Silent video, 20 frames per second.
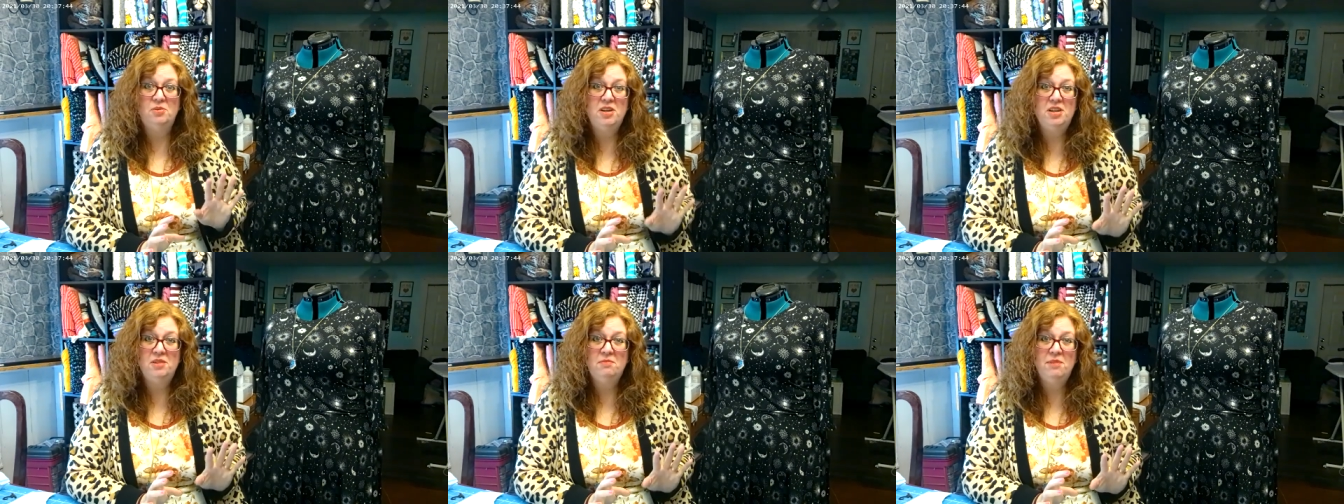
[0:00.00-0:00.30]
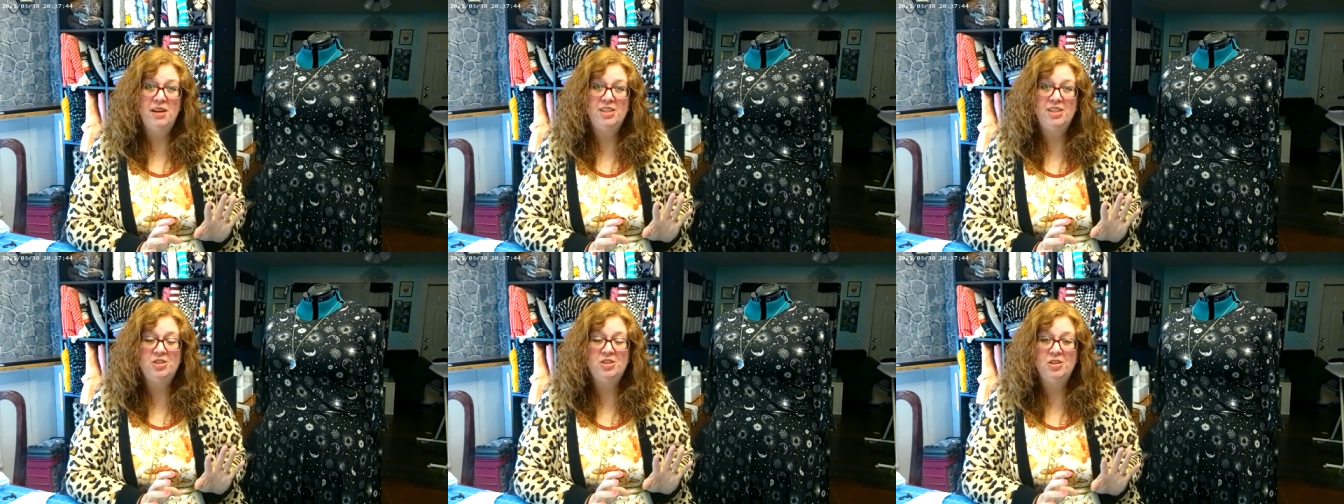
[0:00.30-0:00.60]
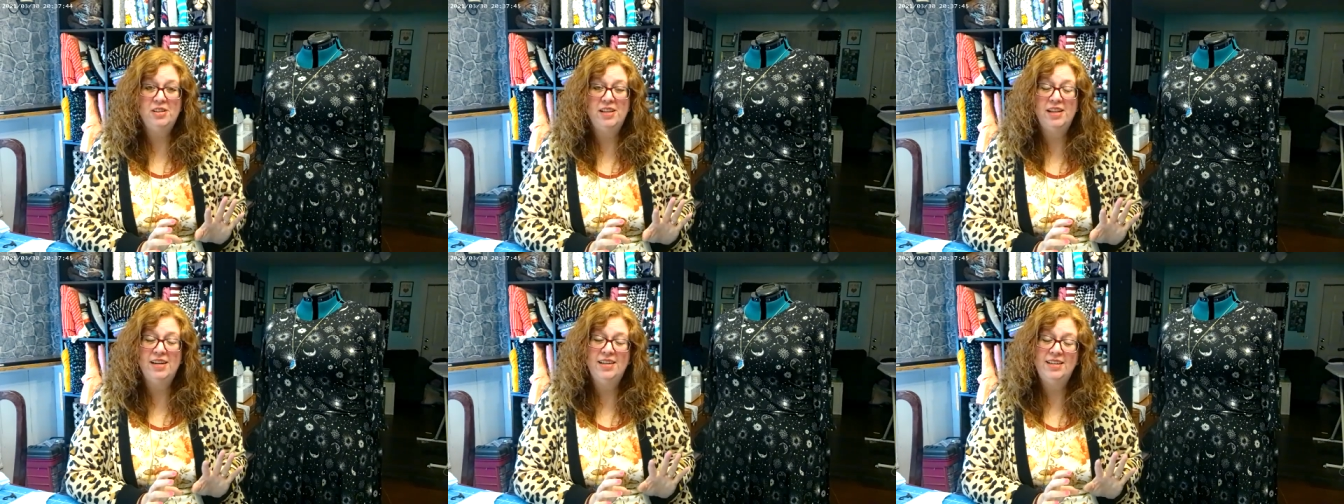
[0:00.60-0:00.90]
wanted to make
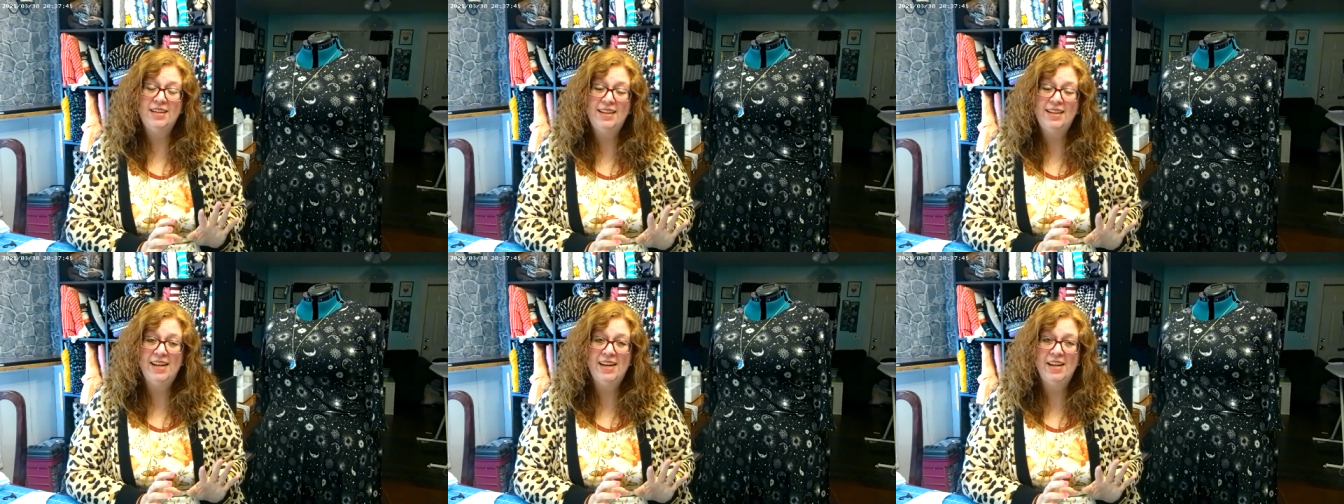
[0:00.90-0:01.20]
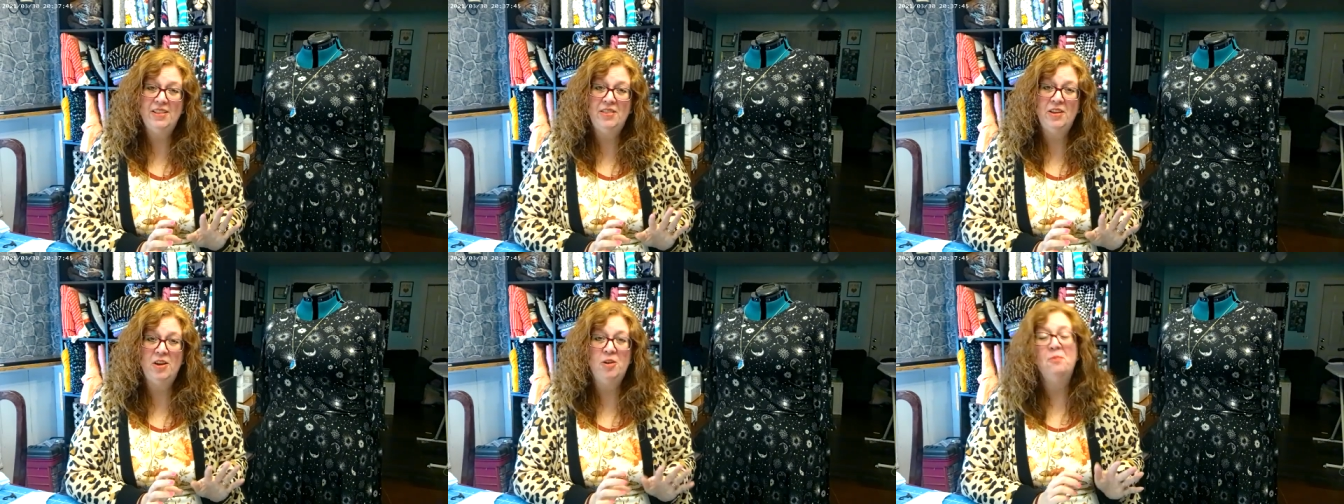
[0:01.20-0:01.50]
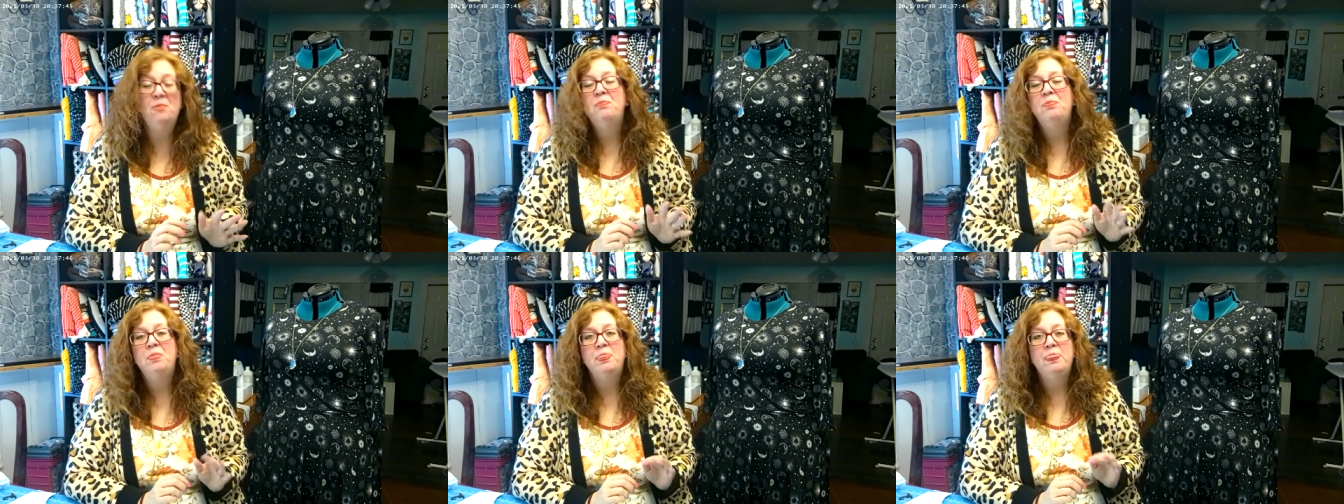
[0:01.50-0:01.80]
sure that it did get in
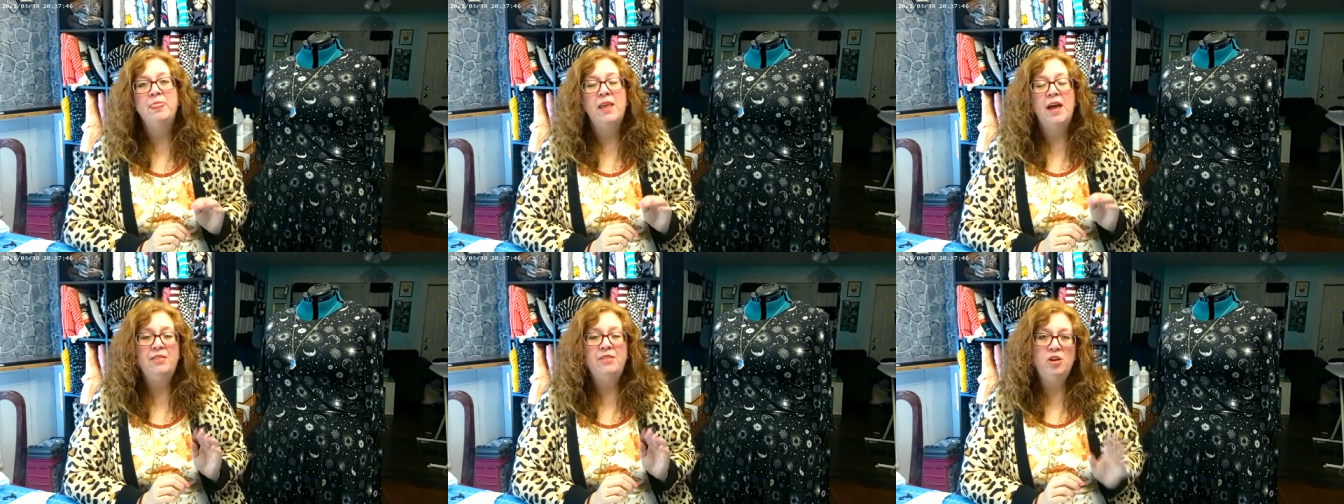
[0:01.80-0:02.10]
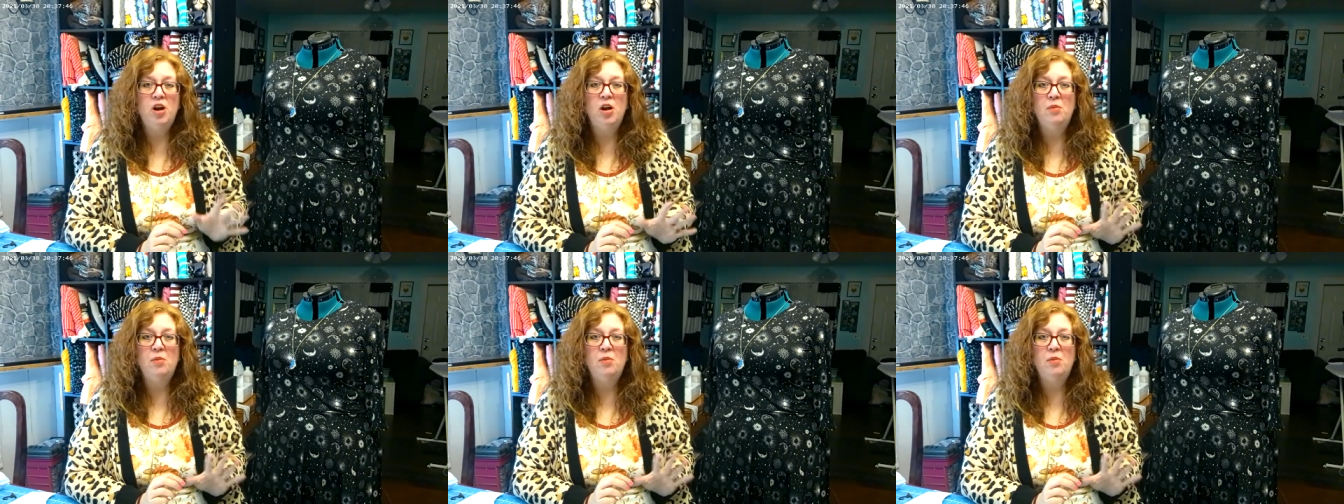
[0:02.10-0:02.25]
there. There